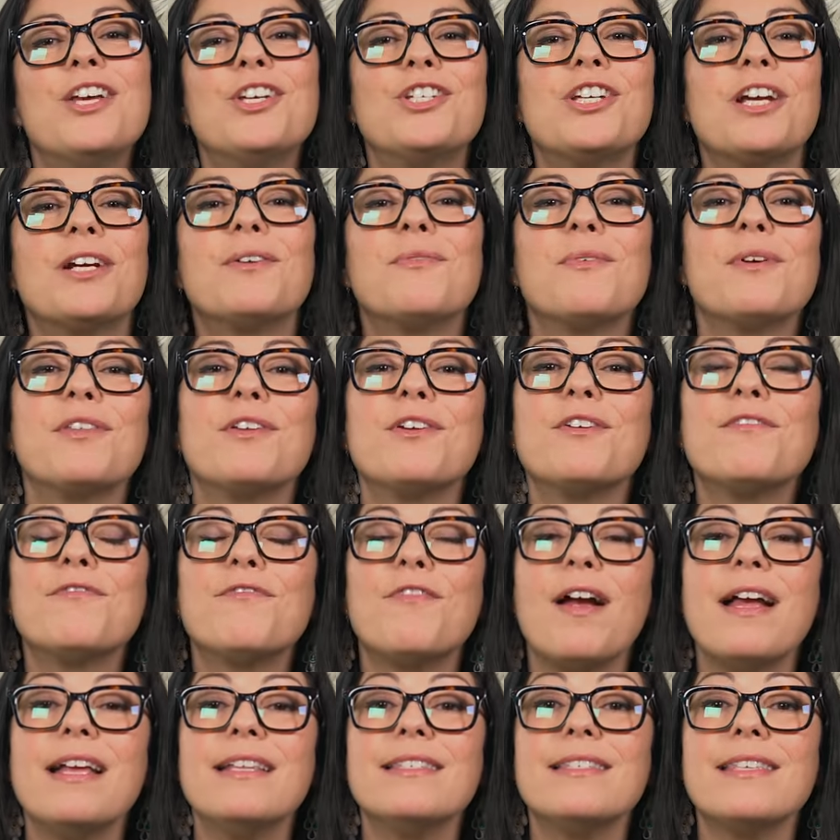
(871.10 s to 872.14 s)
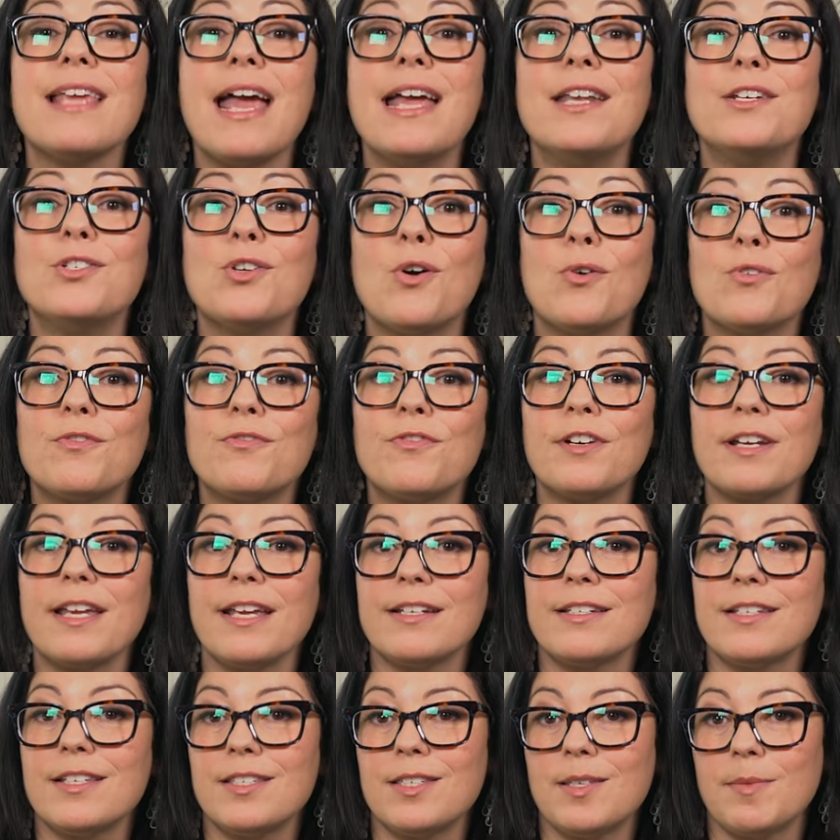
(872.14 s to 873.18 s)
share it with your friends, and don't
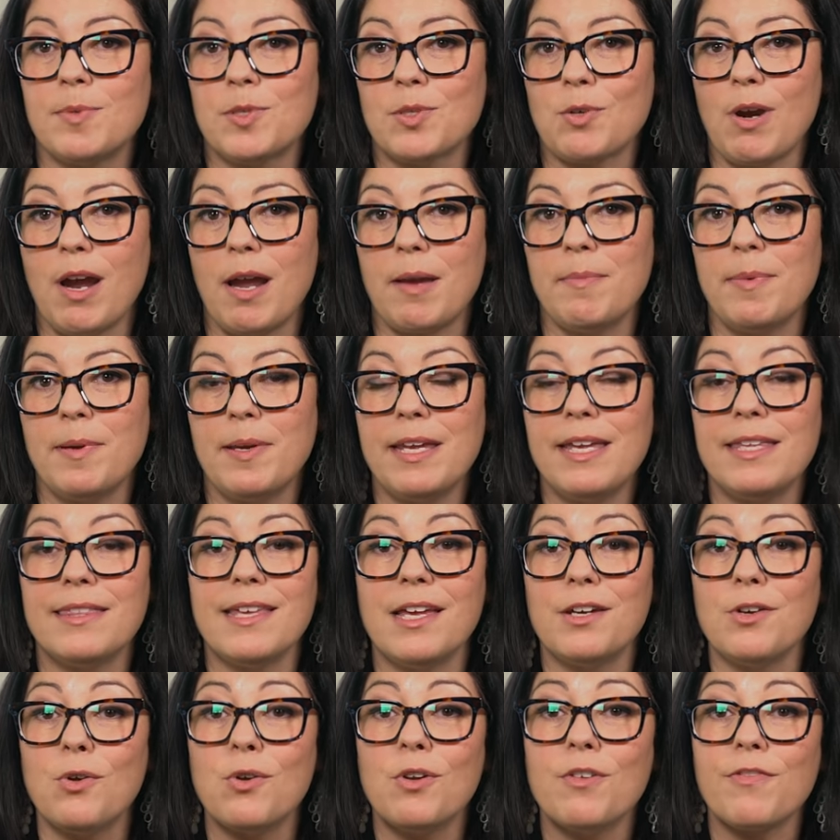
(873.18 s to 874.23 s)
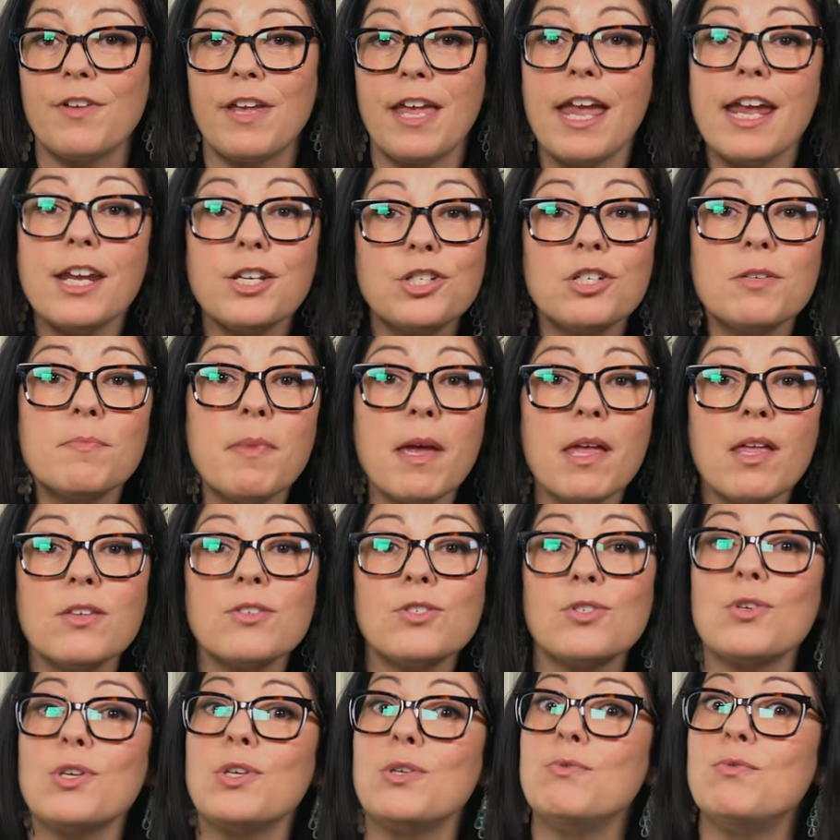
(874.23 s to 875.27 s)
forget to subscribe. Hit that notification bell
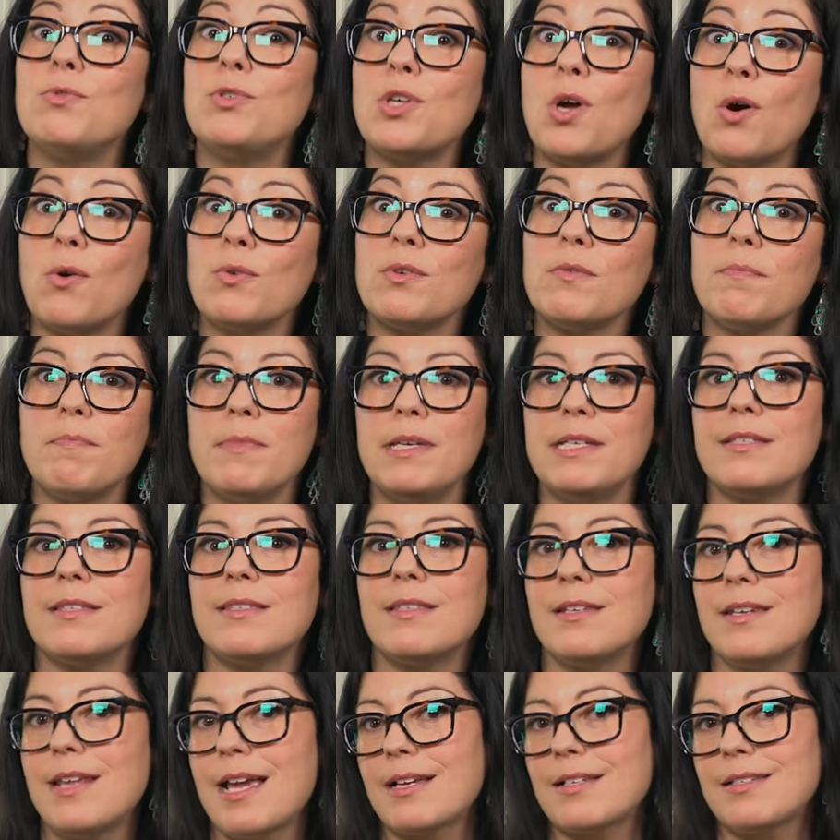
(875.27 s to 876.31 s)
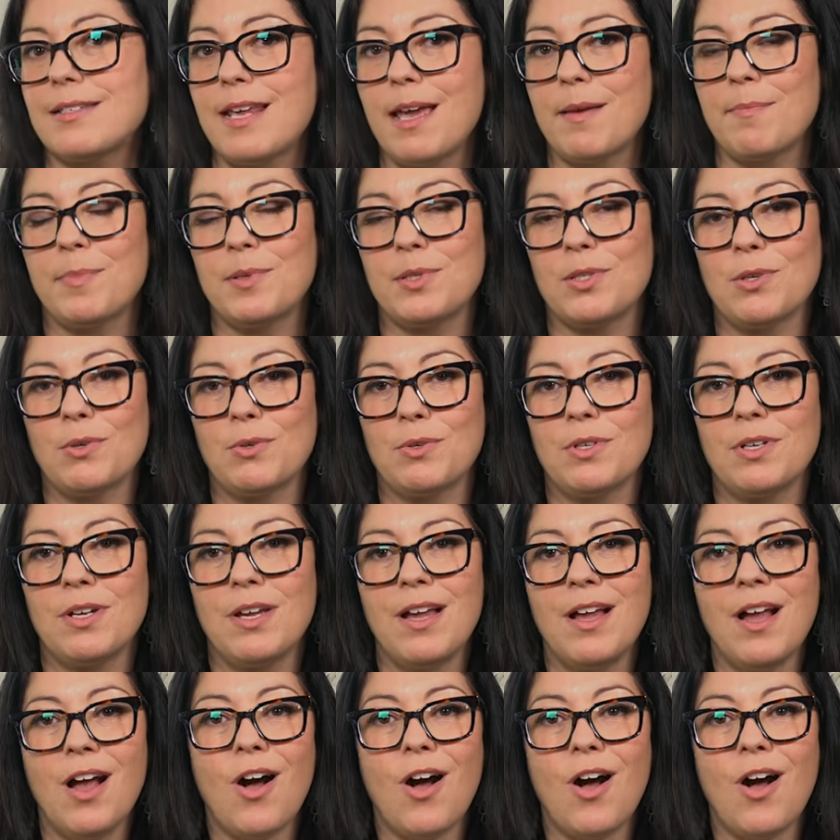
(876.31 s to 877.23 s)
so you don't miss the next episode.